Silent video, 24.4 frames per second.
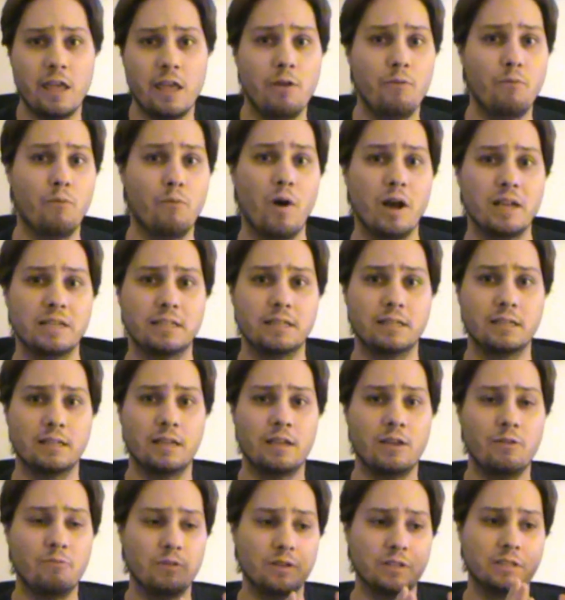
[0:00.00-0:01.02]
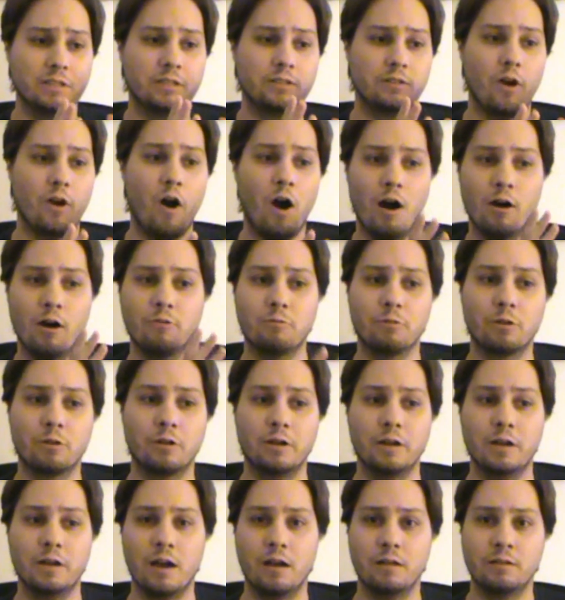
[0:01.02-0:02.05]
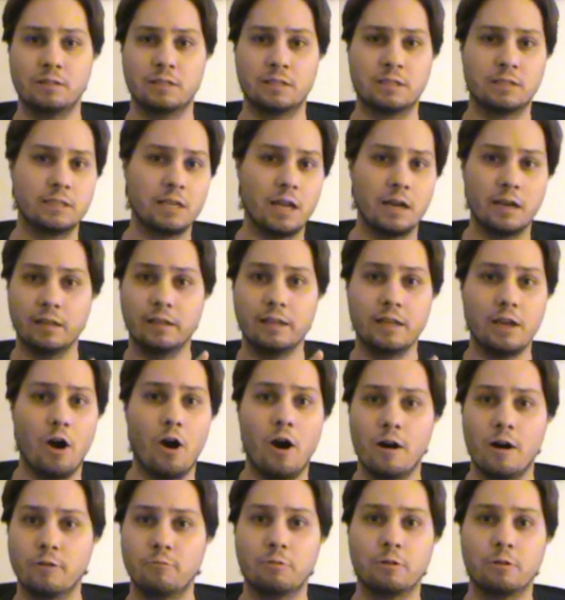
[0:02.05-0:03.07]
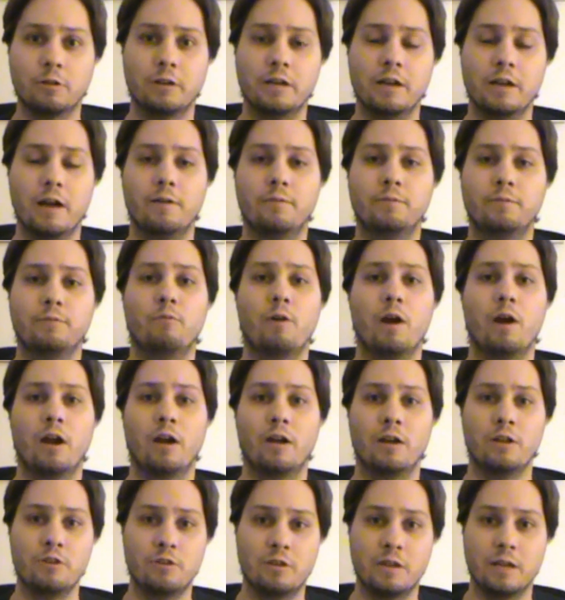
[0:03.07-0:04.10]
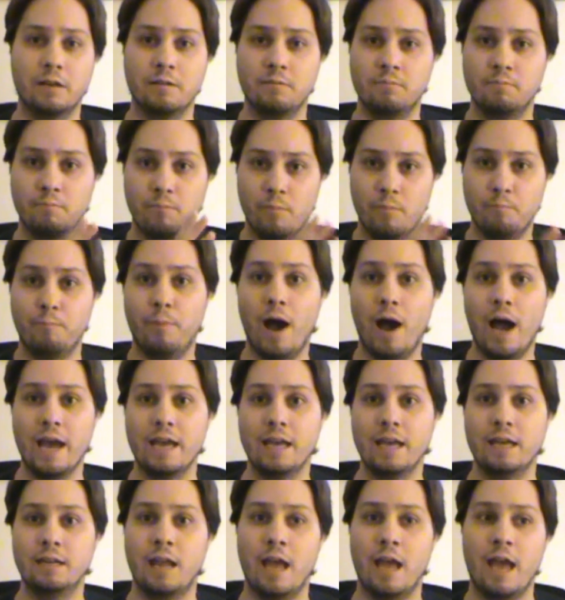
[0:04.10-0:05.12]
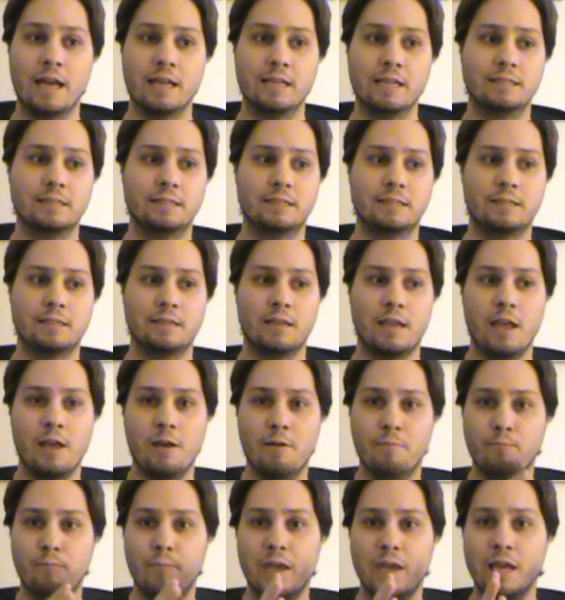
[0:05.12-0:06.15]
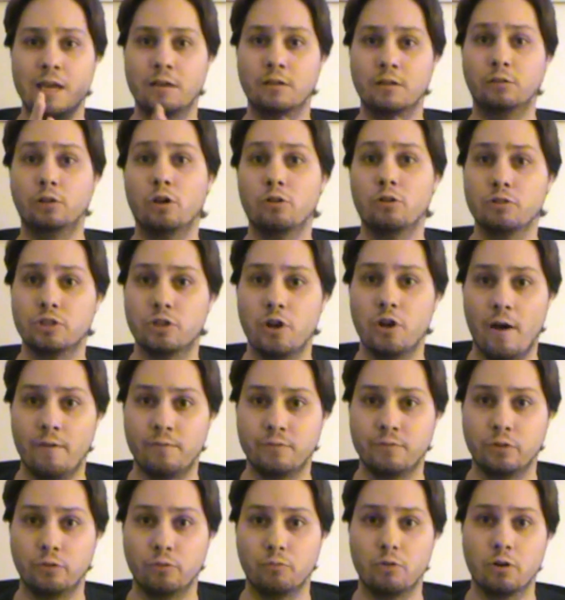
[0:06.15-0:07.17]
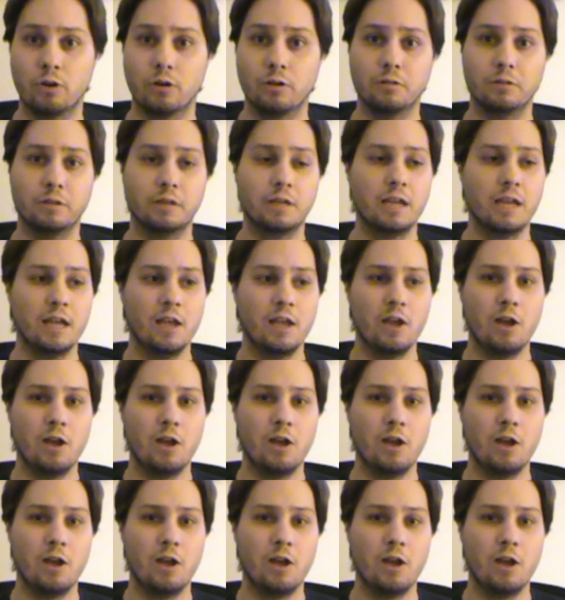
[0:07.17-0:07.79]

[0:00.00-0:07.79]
he was awkward enough, subtly awkward enough where you can buy it as him being closed off to the world,